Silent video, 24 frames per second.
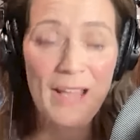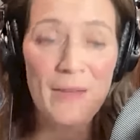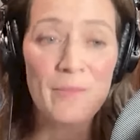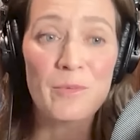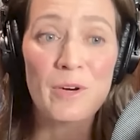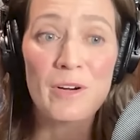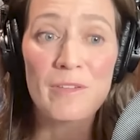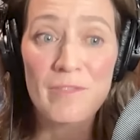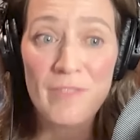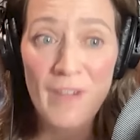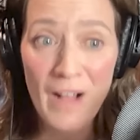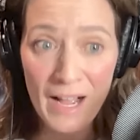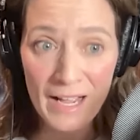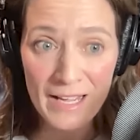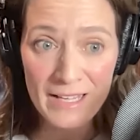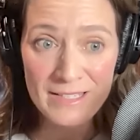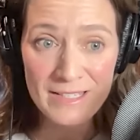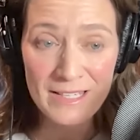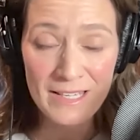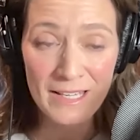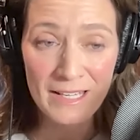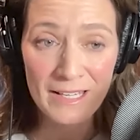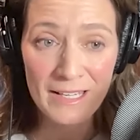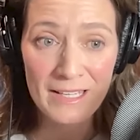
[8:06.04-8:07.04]
and
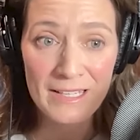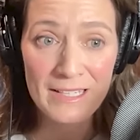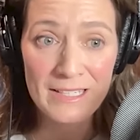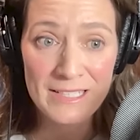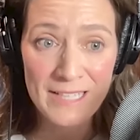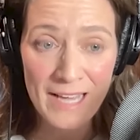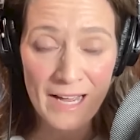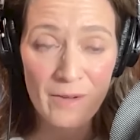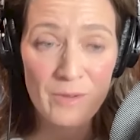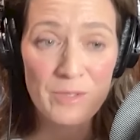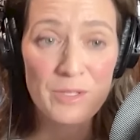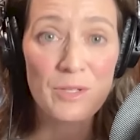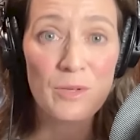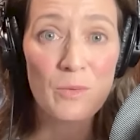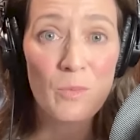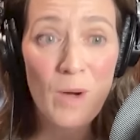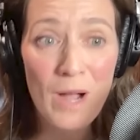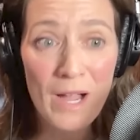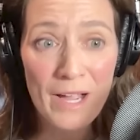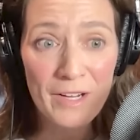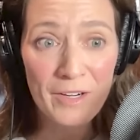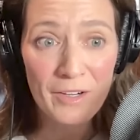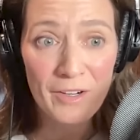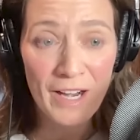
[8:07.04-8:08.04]
revising down to the
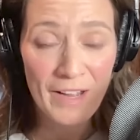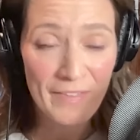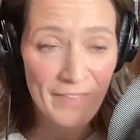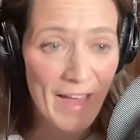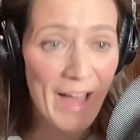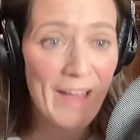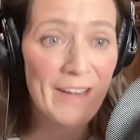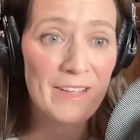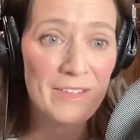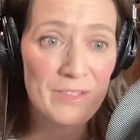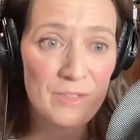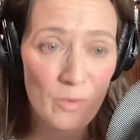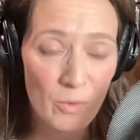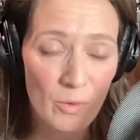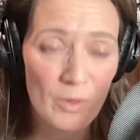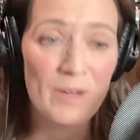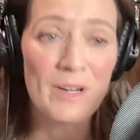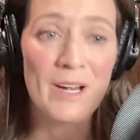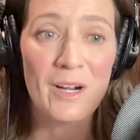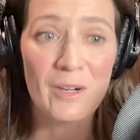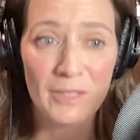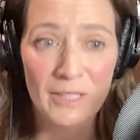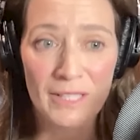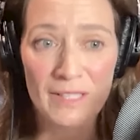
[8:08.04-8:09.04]
wire. And that is
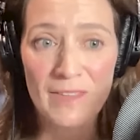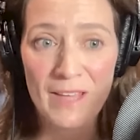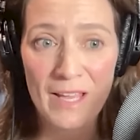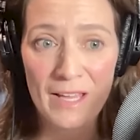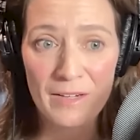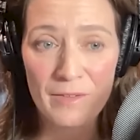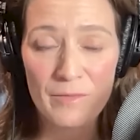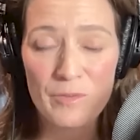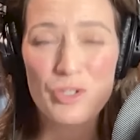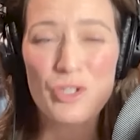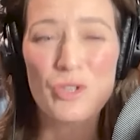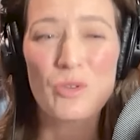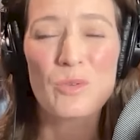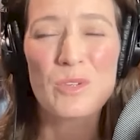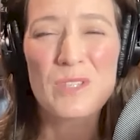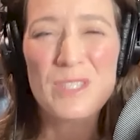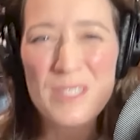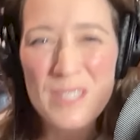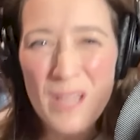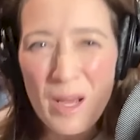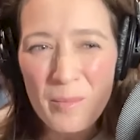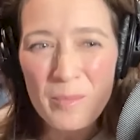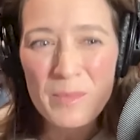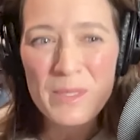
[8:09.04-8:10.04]
ordinarily the end of June,
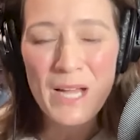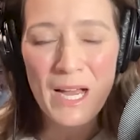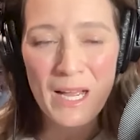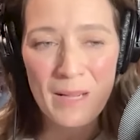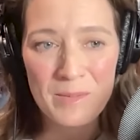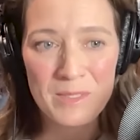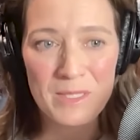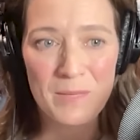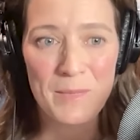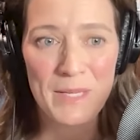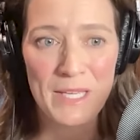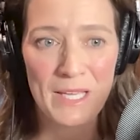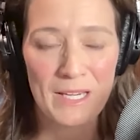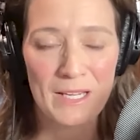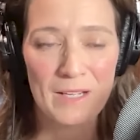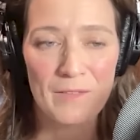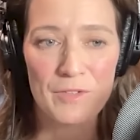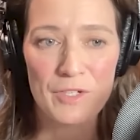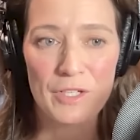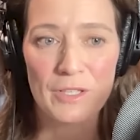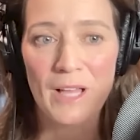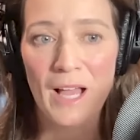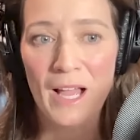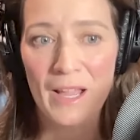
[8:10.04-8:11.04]
sometimes the beginning
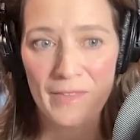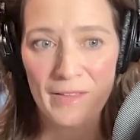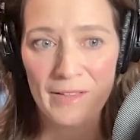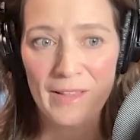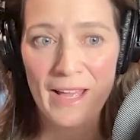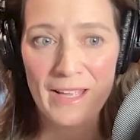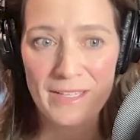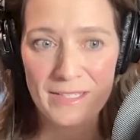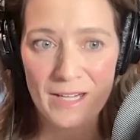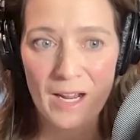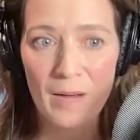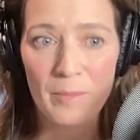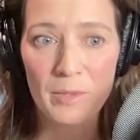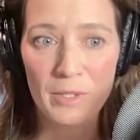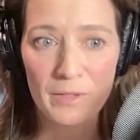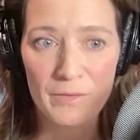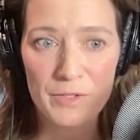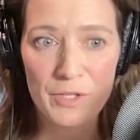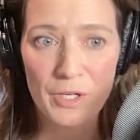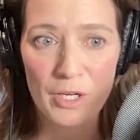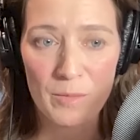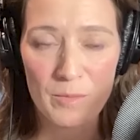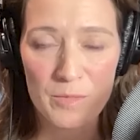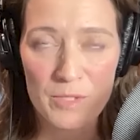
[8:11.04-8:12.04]
of July in the last couple
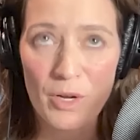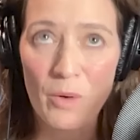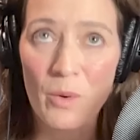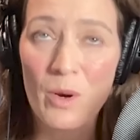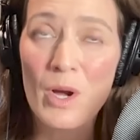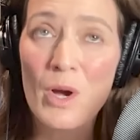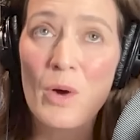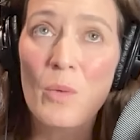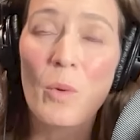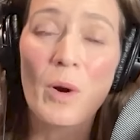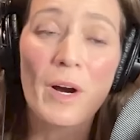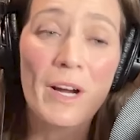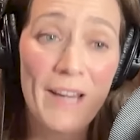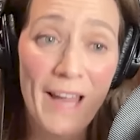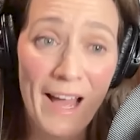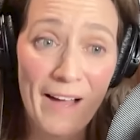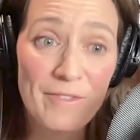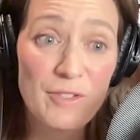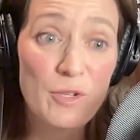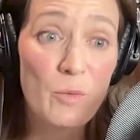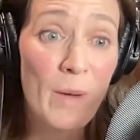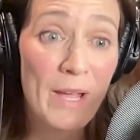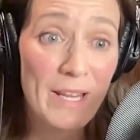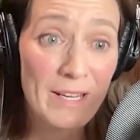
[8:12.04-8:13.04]
of terms. So we're going to
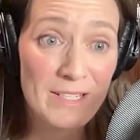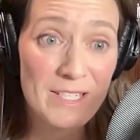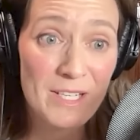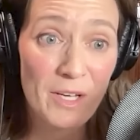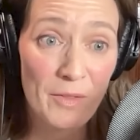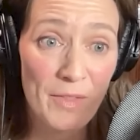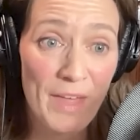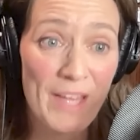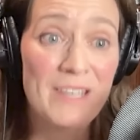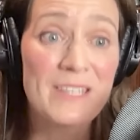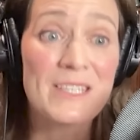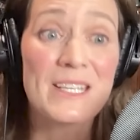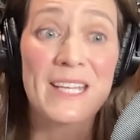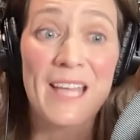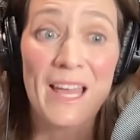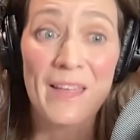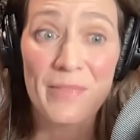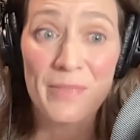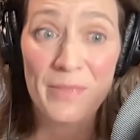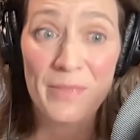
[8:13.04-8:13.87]
have to wait until then to get